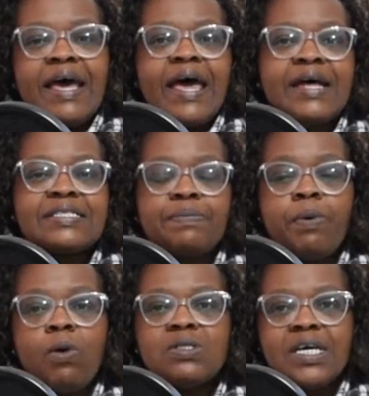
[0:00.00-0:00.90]
and
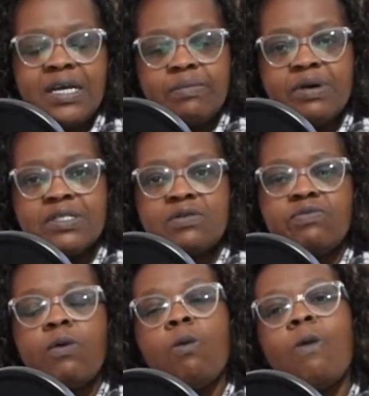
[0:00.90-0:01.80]
support elements
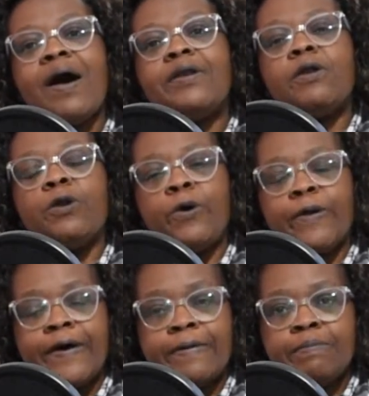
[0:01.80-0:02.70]
for one
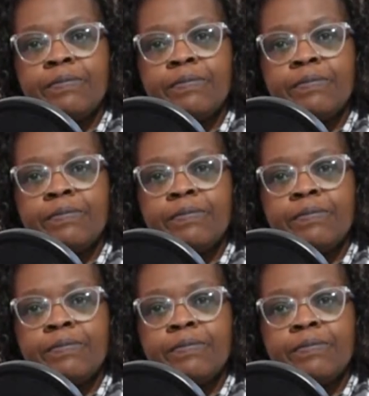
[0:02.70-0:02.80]
learner.